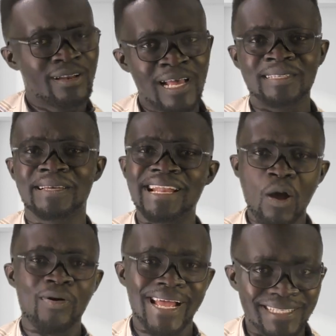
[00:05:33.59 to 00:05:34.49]
Now say
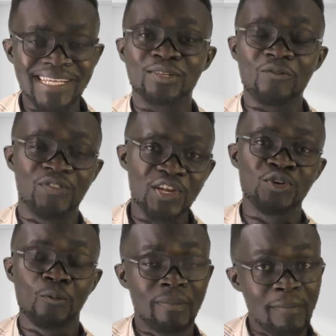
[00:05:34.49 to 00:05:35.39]
now we TikTok
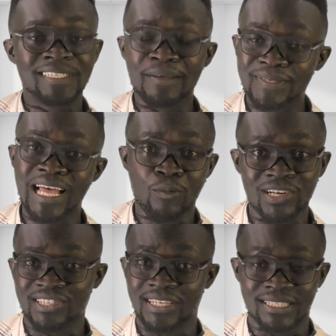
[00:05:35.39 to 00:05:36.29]
video. Me baby say bisa
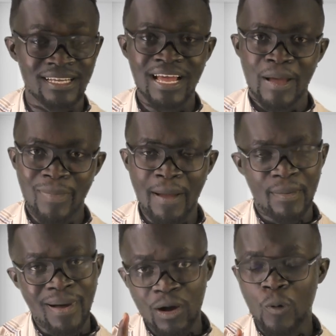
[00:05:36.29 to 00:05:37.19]
questions, but
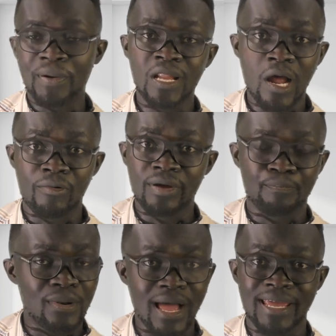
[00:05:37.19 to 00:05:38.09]
me back up and I
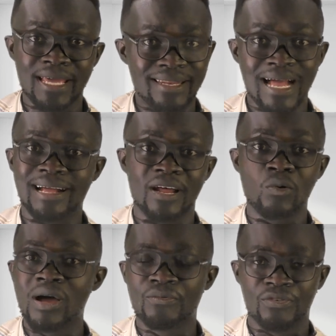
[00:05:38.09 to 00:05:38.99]
reply. They are
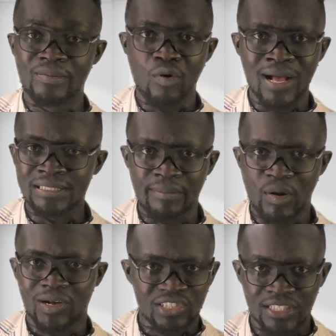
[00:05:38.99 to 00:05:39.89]
can one film one
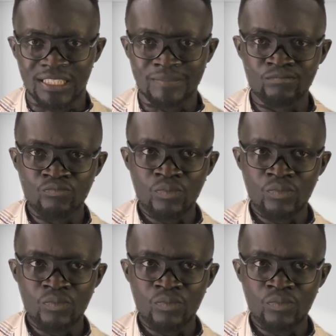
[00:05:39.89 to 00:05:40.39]
some questions.